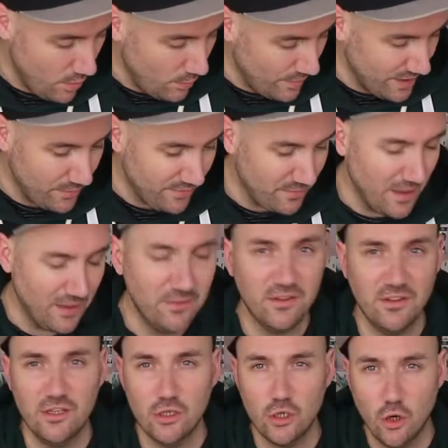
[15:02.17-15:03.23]
When I was melting
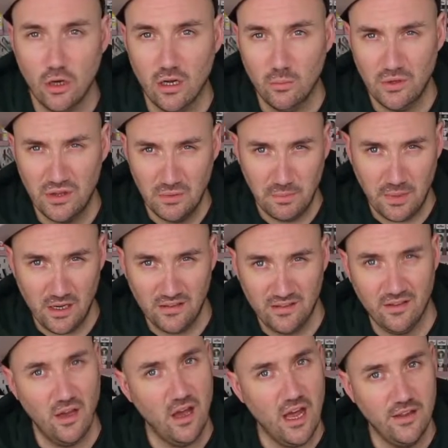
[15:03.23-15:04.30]
the chocolate with the
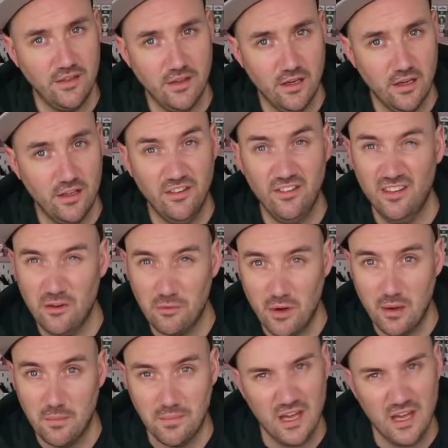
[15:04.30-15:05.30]
butter and the syrup,